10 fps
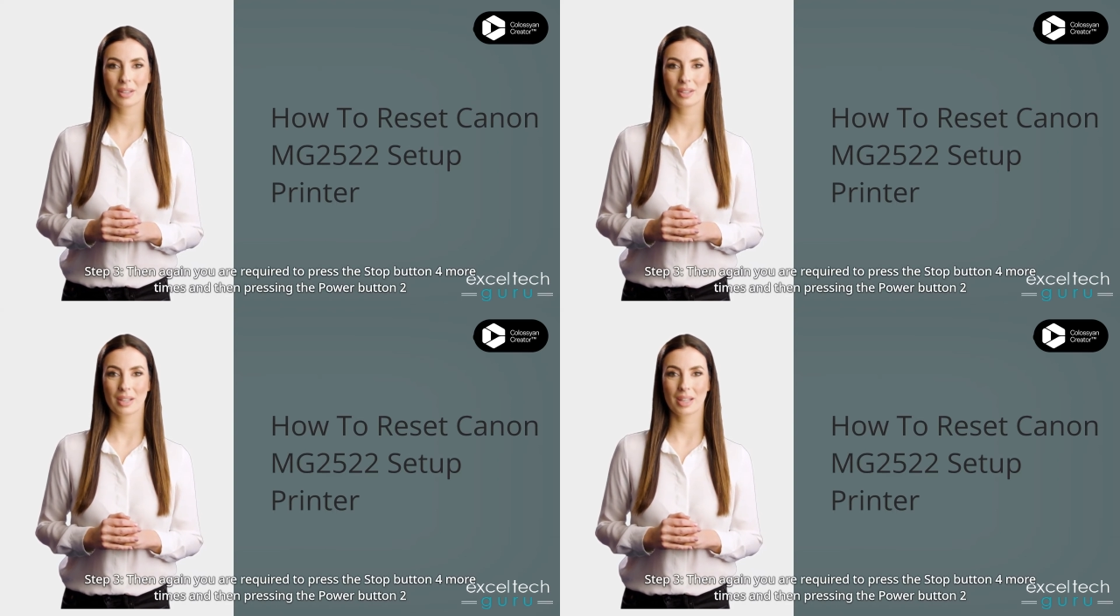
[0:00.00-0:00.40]

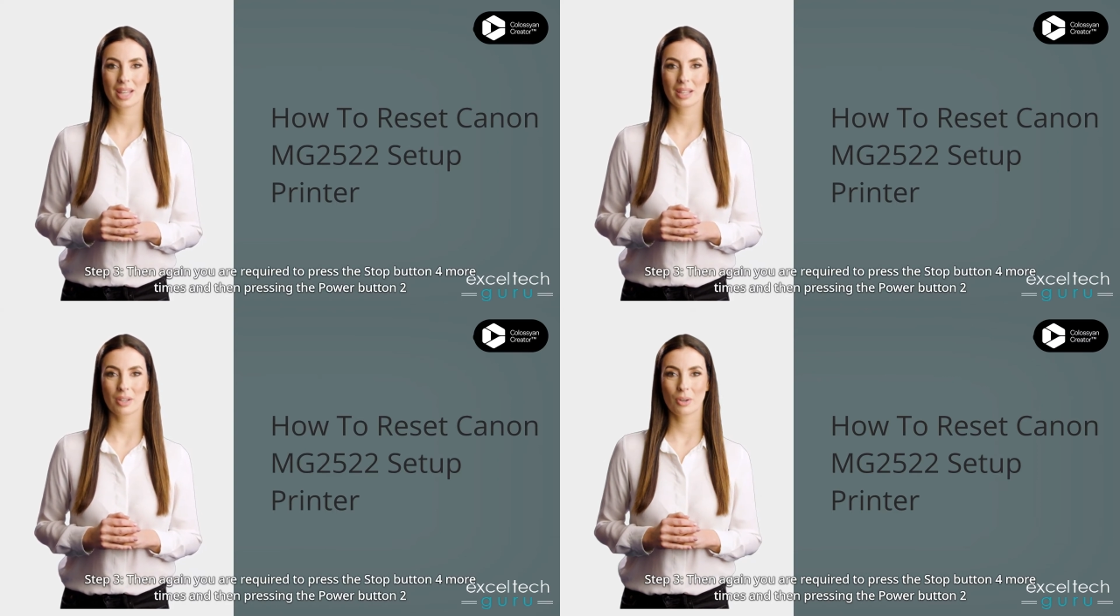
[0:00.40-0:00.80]
then
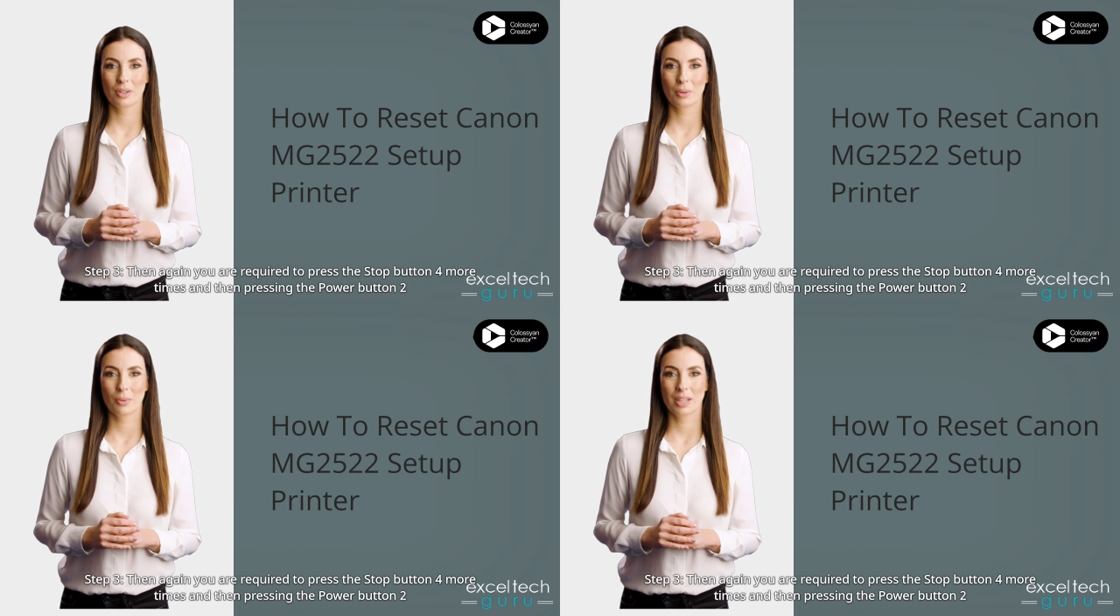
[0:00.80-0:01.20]
again you are
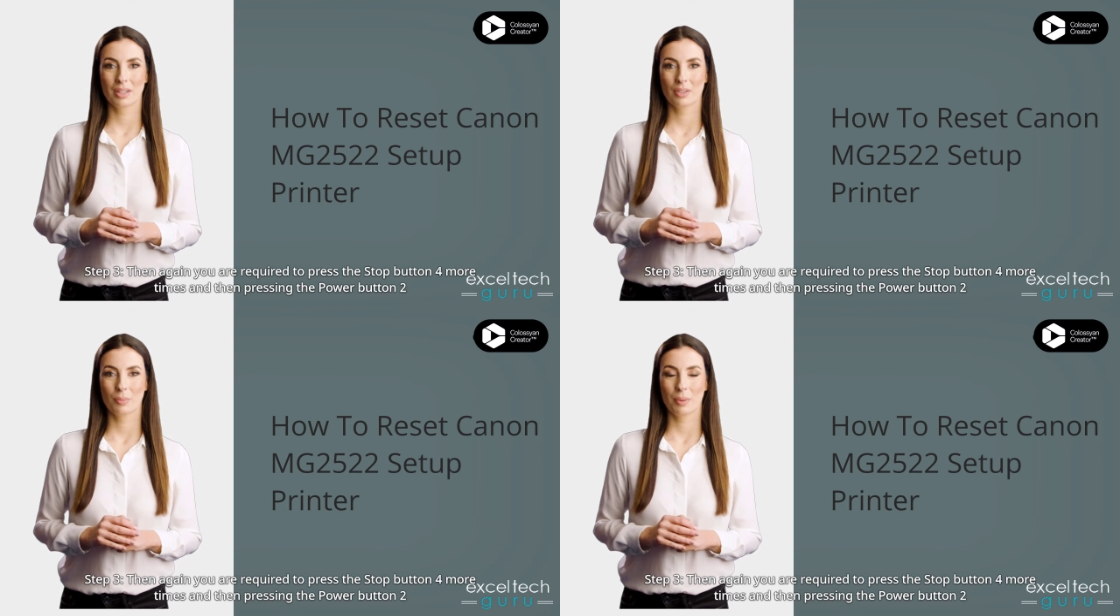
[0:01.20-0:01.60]

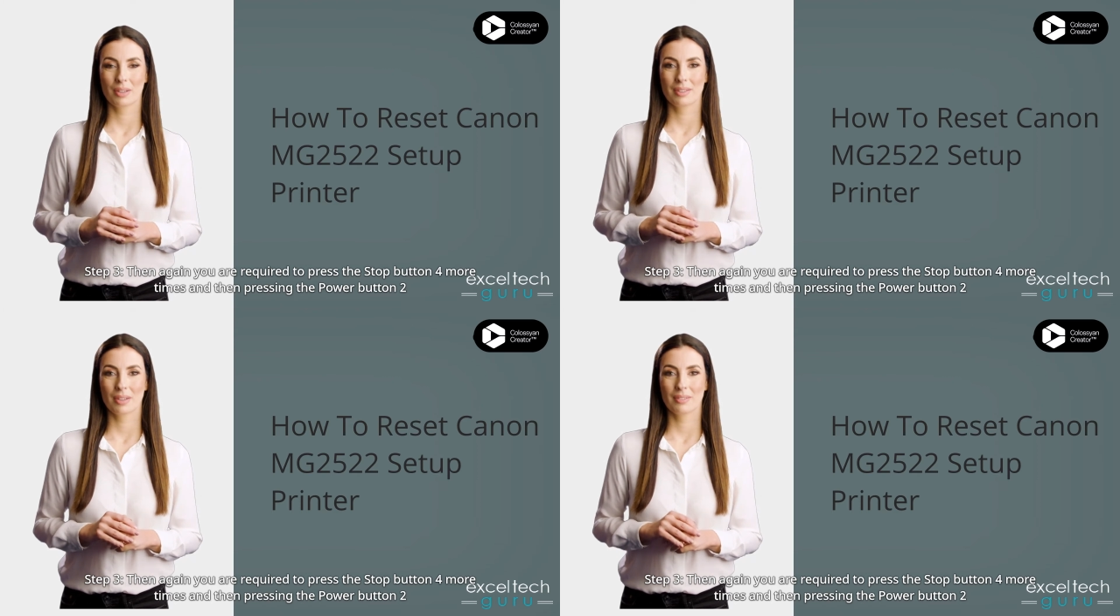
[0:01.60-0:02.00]
required to
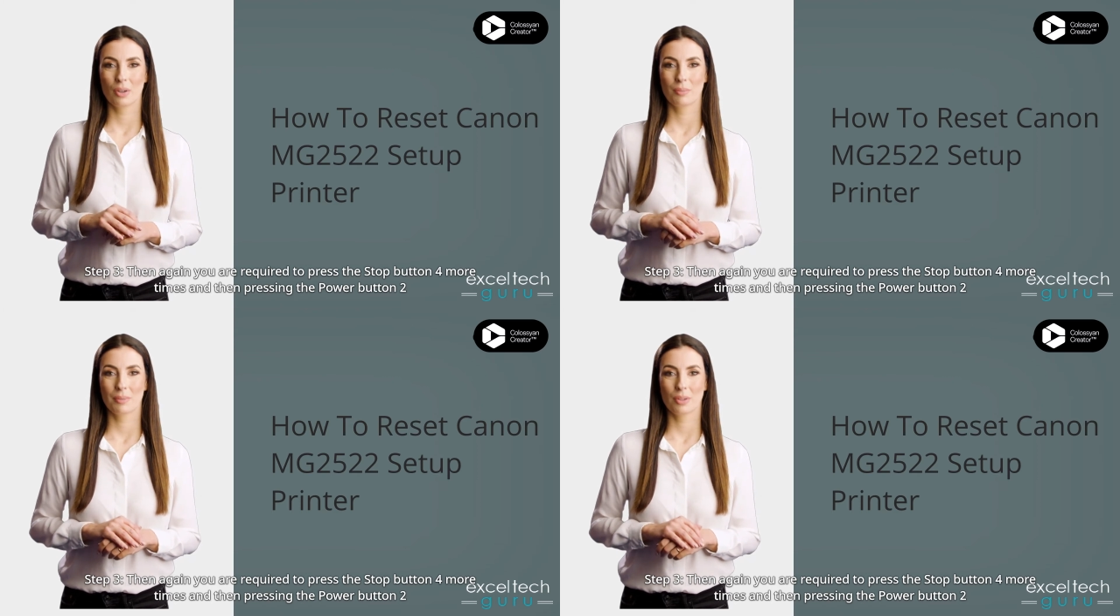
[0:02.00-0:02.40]
press the
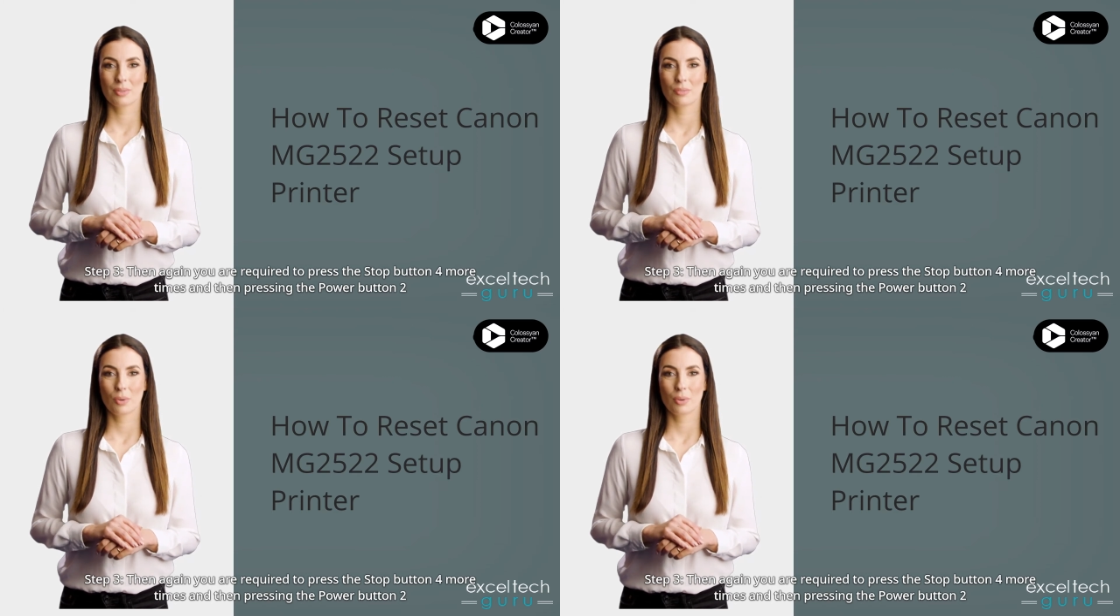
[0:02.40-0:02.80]
stop button
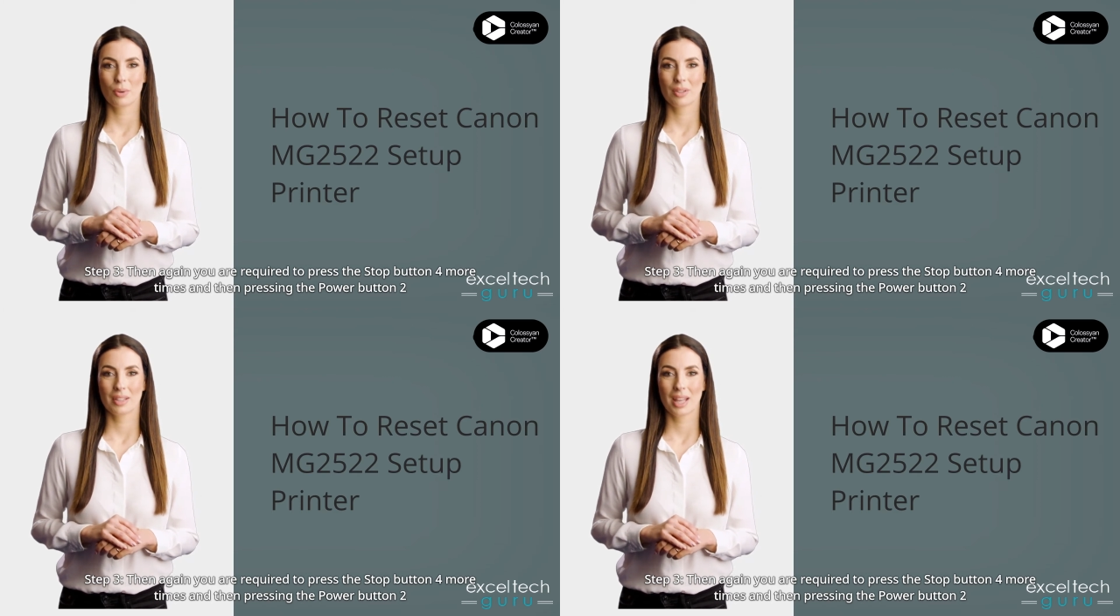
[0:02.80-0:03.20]
four
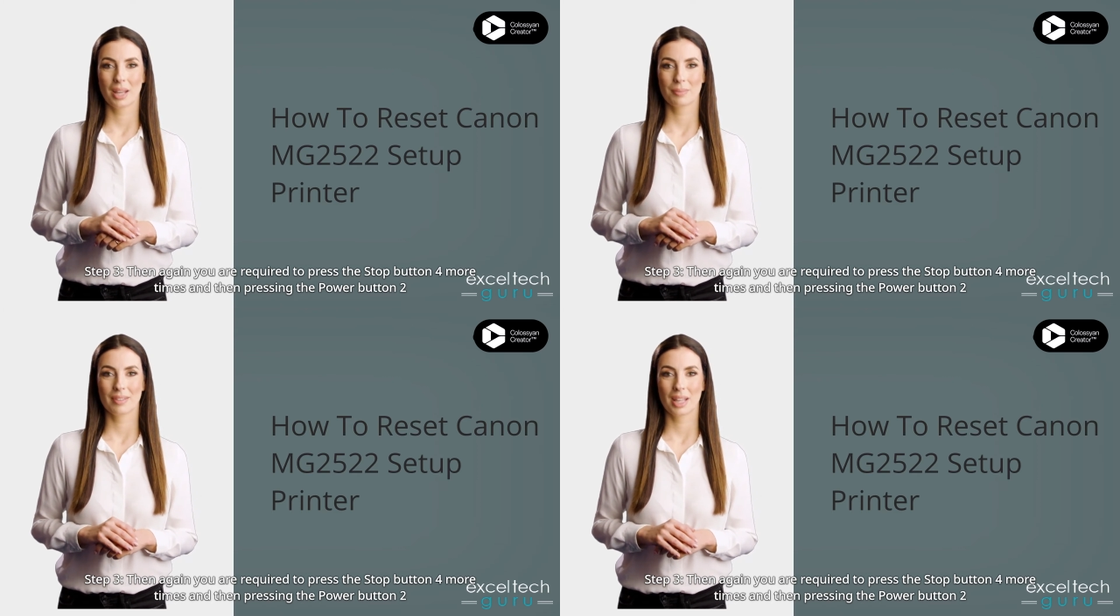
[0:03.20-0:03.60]
more times